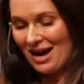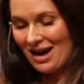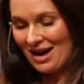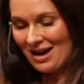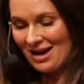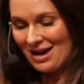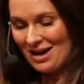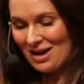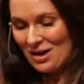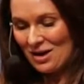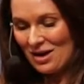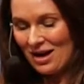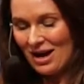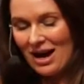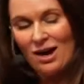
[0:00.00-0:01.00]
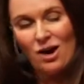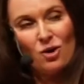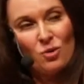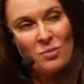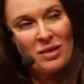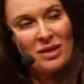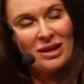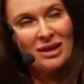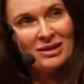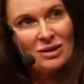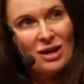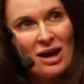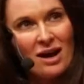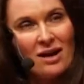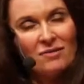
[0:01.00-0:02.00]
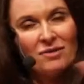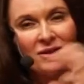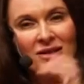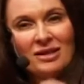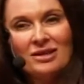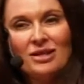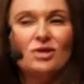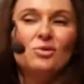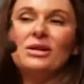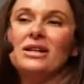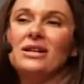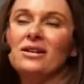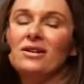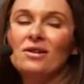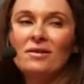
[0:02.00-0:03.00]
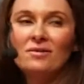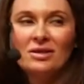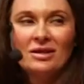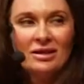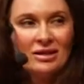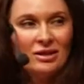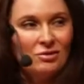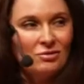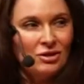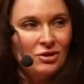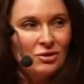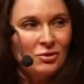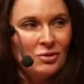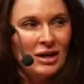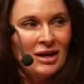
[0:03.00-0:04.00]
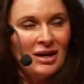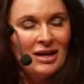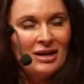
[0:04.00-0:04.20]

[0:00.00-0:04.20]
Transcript: I hope that everything that you hear, everything that you do,